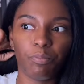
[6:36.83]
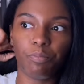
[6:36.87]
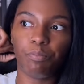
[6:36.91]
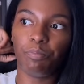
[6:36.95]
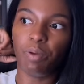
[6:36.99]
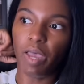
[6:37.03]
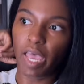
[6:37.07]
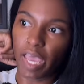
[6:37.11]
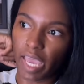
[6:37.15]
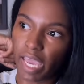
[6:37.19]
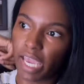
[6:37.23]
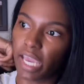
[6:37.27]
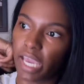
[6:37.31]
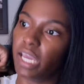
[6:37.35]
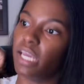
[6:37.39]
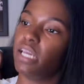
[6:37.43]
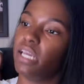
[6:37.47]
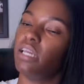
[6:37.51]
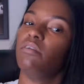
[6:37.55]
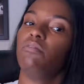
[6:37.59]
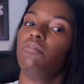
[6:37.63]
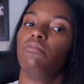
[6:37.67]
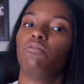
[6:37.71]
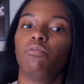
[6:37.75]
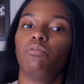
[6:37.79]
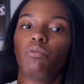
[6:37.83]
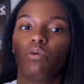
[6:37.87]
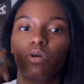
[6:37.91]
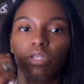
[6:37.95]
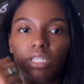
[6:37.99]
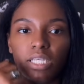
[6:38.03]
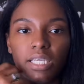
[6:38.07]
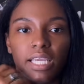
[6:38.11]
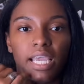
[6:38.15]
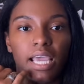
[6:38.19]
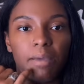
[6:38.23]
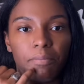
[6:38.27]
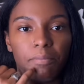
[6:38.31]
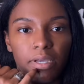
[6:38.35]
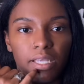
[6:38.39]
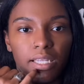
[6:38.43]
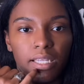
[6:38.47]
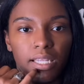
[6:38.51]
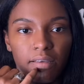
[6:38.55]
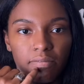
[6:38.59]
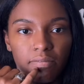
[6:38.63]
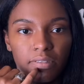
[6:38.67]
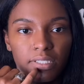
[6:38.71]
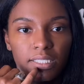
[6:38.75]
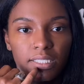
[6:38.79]
pay for the Gamma
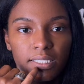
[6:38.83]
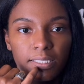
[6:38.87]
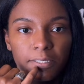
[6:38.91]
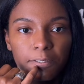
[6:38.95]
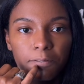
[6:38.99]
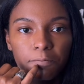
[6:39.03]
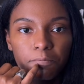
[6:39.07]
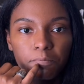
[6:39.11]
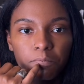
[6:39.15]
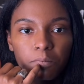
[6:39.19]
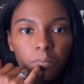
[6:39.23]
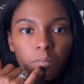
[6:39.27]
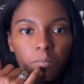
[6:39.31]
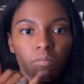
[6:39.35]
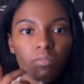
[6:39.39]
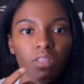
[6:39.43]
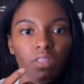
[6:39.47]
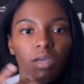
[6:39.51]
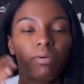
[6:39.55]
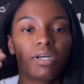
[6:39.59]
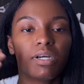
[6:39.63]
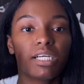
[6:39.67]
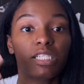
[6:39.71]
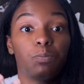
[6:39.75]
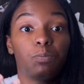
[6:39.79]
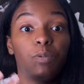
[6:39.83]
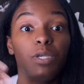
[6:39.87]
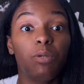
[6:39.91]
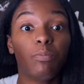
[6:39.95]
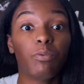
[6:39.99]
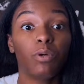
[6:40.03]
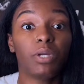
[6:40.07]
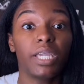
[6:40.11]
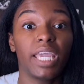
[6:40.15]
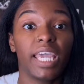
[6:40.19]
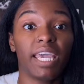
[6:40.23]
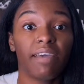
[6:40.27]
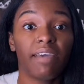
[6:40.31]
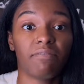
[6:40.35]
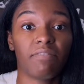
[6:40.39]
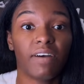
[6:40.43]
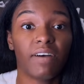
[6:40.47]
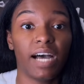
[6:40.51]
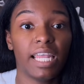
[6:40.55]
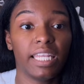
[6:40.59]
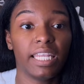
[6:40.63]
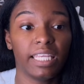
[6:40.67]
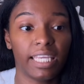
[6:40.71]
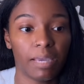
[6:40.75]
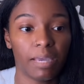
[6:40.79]
11s because people can't
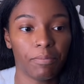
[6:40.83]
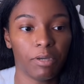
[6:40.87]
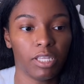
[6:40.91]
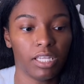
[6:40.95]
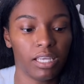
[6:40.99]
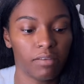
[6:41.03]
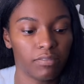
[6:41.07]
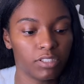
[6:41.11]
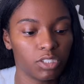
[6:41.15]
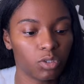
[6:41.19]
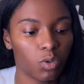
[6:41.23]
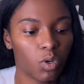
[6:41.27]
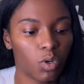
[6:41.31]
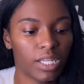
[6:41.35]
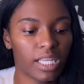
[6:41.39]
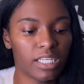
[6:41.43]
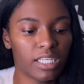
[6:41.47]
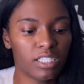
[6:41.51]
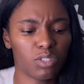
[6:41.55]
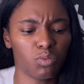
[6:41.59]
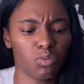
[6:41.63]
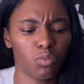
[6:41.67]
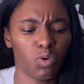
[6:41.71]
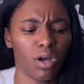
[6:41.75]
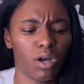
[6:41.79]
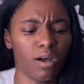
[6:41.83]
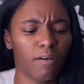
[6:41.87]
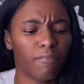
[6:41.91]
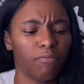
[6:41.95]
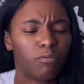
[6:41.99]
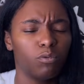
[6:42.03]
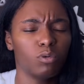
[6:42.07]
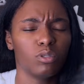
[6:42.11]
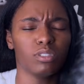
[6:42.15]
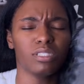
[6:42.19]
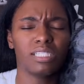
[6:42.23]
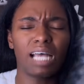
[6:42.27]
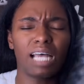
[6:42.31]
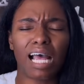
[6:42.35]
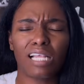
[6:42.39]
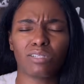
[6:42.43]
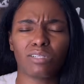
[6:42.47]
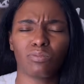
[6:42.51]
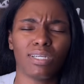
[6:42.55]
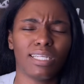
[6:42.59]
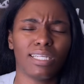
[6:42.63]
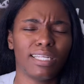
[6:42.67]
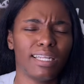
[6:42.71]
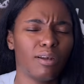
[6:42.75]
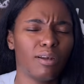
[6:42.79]
find the Gamma 11s, or they just want a full size
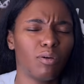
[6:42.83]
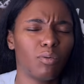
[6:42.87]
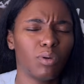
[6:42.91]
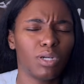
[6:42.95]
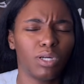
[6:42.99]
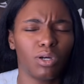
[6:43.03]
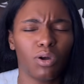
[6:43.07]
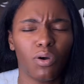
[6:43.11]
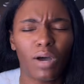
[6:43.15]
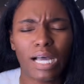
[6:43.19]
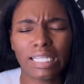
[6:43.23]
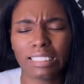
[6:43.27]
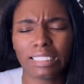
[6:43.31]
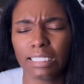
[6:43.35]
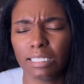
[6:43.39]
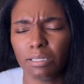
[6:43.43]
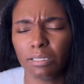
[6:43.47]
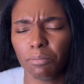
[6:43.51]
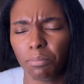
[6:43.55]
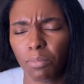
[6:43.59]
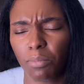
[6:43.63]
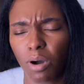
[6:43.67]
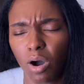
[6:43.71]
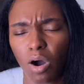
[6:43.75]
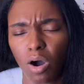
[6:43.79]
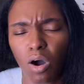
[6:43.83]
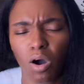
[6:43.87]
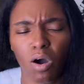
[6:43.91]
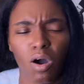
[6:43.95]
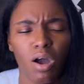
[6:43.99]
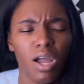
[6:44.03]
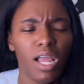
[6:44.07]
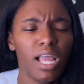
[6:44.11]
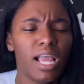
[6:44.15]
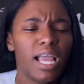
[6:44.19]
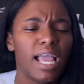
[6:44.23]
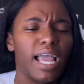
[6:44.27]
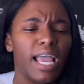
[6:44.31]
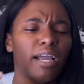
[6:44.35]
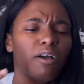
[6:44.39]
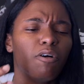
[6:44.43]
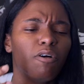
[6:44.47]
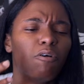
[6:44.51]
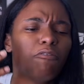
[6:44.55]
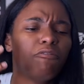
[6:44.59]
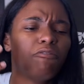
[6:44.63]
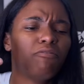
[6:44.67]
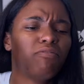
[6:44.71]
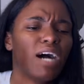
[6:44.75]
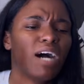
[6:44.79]
run and they don't want to go out to the mall and
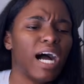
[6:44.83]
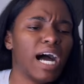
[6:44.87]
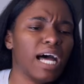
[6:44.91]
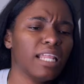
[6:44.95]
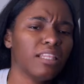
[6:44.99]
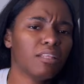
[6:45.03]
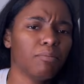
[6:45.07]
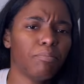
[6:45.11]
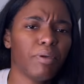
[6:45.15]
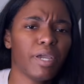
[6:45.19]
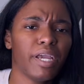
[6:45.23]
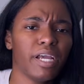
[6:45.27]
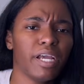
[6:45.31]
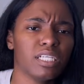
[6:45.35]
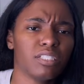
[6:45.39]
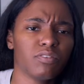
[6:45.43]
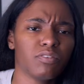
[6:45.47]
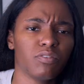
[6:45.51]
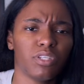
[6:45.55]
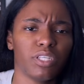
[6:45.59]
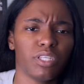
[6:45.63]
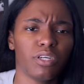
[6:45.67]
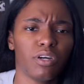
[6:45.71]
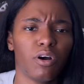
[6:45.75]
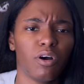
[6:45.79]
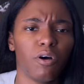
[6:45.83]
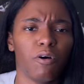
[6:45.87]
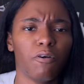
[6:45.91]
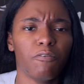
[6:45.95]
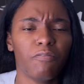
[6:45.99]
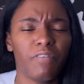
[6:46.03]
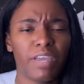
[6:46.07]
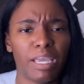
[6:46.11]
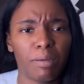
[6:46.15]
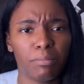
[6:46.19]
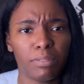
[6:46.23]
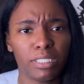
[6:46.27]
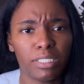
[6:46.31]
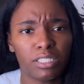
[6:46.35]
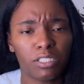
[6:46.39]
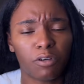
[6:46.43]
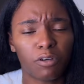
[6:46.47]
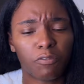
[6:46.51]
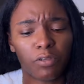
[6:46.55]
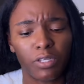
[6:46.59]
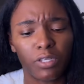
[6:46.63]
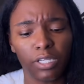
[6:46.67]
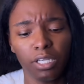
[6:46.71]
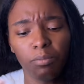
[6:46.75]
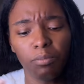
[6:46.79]
go find the pairs for their whole family. So
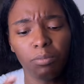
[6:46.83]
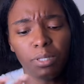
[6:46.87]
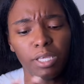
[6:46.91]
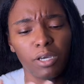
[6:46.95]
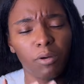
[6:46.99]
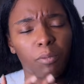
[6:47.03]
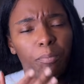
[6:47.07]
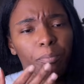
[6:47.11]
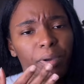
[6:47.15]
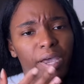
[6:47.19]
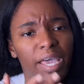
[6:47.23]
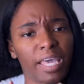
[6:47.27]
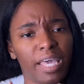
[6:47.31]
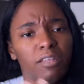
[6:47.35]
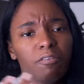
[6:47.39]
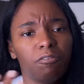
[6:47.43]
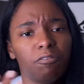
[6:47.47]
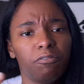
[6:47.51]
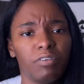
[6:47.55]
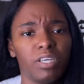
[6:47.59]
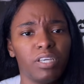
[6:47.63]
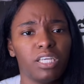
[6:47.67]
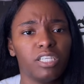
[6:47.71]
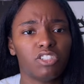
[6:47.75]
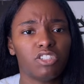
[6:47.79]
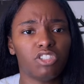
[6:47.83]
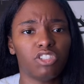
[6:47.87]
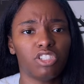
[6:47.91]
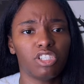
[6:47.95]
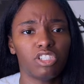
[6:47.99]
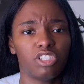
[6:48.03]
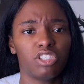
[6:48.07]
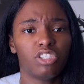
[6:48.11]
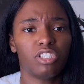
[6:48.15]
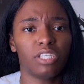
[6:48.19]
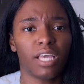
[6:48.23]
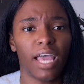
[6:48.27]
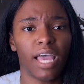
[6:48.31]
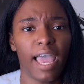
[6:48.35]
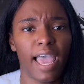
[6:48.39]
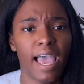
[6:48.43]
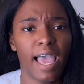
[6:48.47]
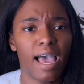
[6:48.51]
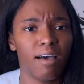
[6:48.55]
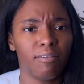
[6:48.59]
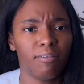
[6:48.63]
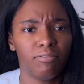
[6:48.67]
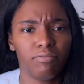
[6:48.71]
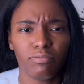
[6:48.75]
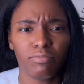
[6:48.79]
for them, they'll pay the fee just to
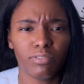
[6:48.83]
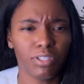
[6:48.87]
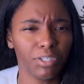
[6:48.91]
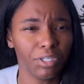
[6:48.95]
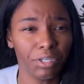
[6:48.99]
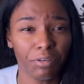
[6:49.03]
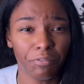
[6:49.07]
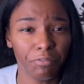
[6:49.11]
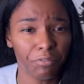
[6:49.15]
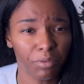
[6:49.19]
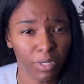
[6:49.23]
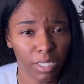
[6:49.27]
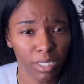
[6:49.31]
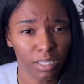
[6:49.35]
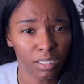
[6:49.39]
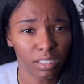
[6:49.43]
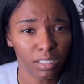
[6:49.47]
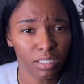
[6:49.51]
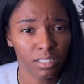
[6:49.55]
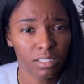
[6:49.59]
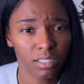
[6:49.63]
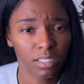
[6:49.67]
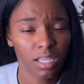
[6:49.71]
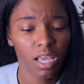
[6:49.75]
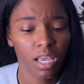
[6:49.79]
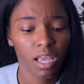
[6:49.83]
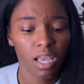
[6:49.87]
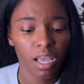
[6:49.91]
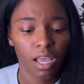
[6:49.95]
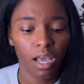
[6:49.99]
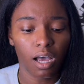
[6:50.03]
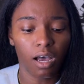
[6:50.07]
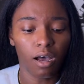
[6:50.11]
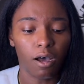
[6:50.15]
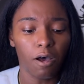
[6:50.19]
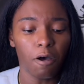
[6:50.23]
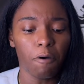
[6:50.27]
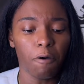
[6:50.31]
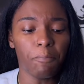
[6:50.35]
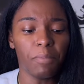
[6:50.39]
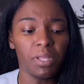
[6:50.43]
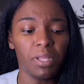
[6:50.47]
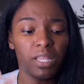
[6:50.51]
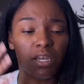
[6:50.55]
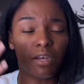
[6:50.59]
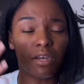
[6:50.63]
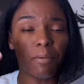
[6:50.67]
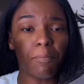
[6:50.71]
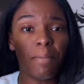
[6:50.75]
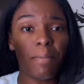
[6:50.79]
have the convenience. But
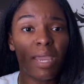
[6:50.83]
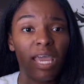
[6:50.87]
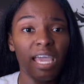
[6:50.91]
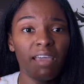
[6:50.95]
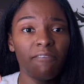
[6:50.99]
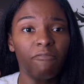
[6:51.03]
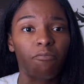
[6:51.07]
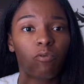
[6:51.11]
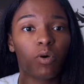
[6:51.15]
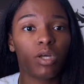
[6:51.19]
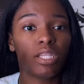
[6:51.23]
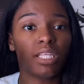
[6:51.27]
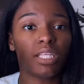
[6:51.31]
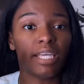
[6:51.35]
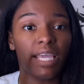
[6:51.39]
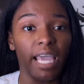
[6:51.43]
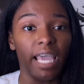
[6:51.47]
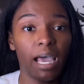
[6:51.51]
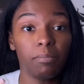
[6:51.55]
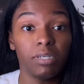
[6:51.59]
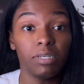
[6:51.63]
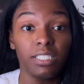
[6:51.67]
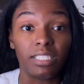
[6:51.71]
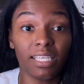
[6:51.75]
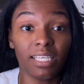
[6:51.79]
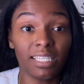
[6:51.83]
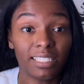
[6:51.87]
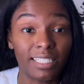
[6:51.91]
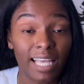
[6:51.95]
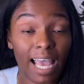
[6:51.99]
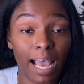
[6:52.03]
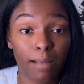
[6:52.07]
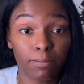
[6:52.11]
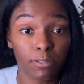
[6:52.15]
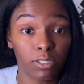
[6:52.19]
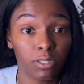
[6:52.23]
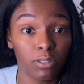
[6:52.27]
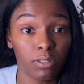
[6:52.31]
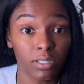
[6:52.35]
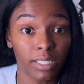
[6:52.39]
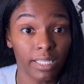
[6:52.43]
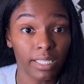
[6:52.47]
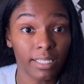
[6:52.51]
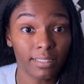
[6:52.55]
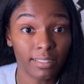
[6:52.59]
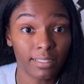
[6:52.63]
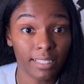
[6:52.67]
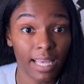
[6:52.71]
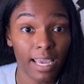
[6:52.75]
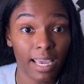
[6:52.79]
the demand for the Gammas is
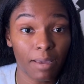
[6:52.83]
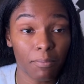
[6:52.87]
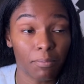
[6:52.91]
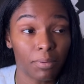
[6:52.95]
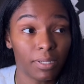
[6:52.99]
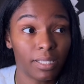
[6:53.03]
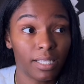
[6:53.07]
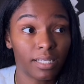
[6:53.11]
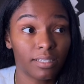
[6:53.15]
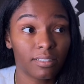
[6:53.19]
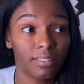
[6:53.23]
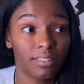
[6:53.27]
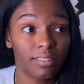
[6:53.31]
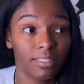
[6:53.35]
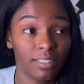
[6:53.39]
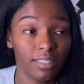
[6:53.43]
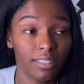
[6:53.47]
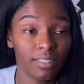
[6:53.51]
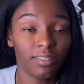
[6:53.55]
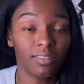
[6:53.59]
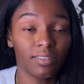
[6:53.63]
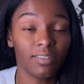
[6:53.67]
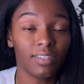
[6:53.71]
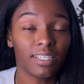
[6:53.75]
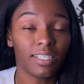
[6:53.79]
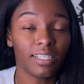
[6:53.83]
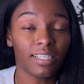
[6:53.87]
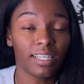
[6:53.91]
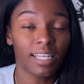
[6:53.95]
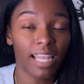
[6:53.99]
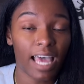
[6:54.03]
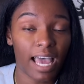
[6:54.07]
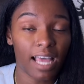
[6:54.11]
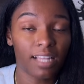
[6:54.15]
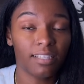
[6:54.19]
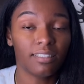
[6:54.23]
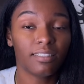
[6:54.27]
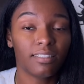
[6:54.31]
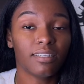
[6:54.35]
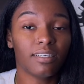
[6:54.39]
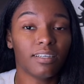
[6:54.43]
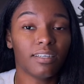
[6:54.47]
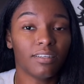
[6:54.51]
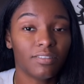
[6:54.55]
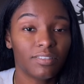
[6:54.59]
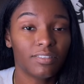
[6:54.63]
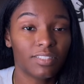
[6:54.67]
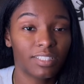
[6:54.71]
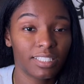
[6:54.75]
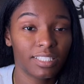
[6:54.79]
absolutely insane, but there's still a lot
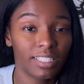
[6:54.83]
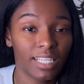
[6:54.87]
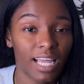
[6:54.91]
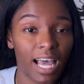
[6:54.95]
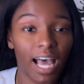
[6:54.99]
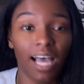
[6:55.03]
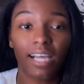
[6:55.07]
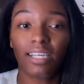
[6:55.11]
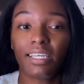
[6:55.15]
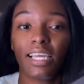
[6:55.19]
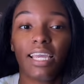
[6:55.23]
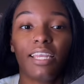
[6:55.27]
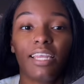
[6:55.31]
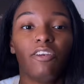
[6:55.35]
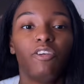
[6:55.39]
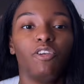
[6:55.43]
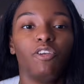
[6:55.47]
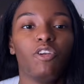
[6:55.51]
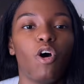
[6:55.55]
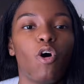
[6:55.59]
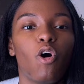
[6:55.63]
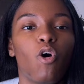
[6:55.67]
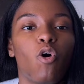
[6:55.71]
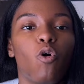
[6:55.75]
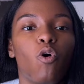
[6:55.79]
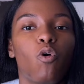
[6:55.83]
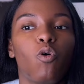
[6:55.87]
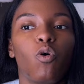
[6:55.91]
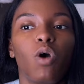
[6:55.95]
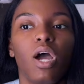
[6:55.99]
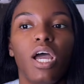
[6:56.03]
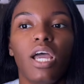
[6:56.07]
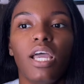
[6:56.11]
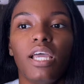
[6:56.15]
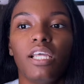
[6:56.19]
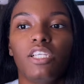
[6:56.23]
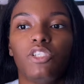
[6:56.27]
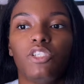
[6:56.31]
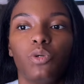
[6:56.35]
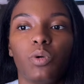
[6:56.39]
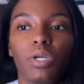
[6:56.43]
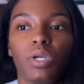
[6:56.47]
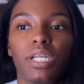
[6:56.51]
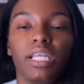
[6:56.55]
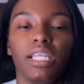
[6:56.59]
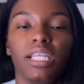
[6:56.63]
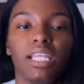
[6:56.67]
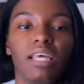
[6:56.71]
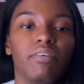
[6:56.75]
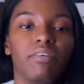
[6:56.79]
of stock, and no
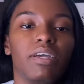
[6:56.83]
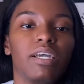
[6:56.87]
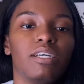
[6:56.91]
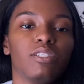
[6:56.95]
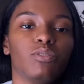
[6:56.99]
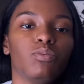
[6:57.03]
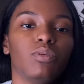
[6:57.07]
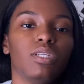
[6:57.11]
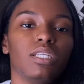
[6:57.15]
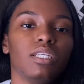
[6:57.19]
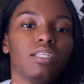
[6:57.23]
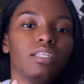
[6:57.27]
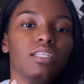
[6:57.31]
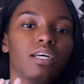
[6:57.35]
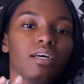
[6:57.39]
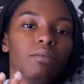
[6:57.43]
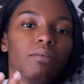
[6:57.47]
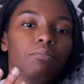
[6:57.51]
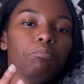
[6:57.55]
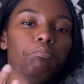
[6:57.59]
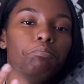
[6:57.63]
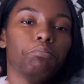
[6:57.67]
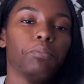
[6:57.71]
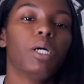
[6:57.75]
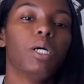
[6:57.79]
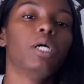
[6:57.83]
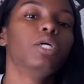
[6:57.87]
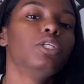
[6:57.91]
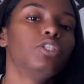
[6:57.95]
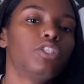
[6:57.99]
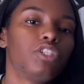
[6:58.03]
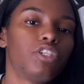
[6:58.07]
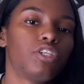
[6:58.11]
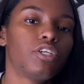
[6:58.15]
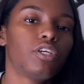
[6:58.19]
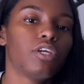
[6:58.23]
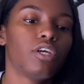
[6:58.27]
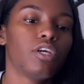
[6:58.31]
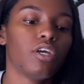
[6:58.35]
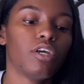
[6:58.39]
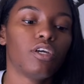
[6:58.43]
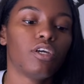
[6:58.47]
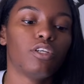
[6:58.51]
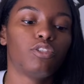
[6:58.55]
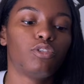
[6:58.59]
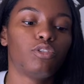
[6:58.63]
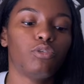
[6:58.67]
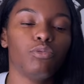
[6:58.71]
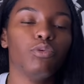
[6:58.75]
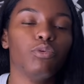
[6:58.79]
Jordan 11 has really done much
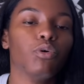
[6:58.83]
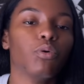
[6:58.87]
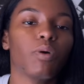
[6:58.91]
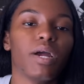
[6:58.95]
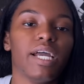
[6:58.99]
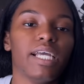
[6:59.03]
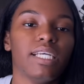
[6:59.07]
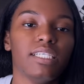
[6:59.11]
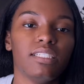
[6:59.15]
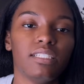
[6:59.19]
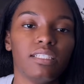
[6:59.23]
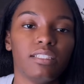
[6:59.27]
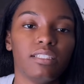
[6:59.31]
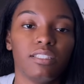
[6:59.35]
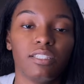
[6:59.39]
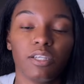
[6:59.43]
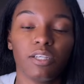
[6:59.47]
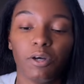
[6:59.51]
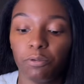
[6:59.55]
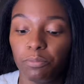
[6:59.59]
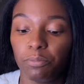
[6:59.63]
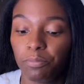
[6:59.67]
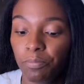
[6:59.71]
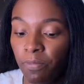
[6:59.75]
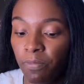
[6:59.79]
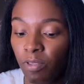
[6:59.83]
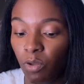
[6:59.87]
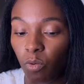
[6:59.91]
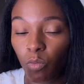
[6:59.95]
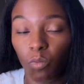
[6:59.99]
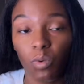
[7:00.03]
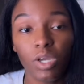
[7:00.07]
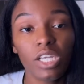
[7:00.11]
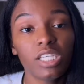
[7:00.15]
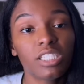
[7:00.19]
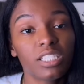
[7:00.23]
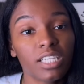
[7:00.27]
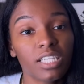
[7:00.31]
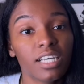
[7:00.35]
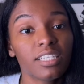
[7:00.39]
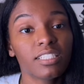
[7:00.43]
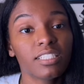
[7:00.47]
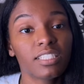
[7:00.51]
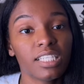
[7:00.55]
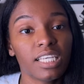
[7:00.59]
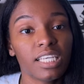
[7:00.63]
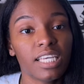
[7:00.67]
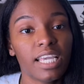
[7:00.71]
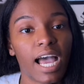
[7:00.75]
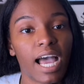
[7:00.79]
too crazy. So we shall
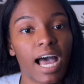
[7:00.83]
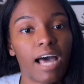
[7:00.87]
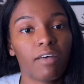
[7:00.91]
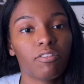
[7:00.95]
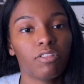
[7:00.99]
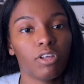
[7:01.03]
see how